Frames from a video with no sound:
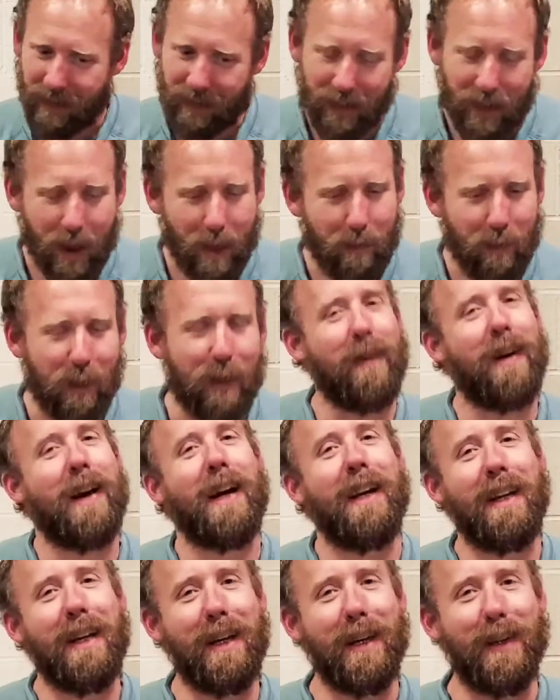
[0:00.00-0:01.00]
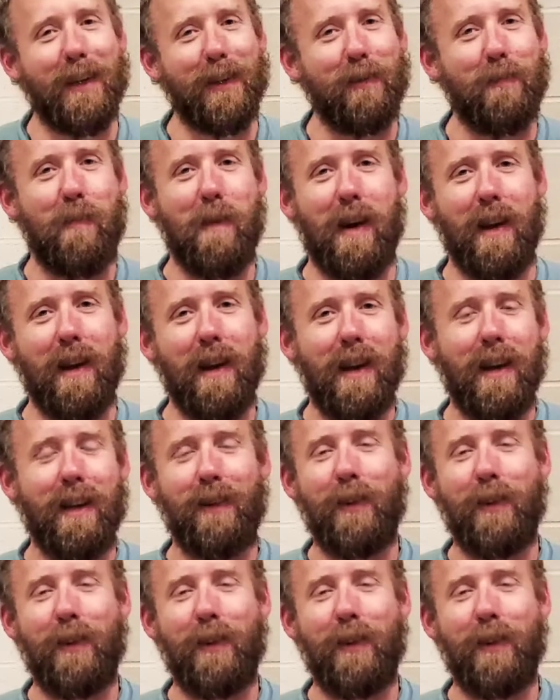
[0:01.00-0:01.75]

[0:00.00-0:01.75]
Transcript: couple of ideas, but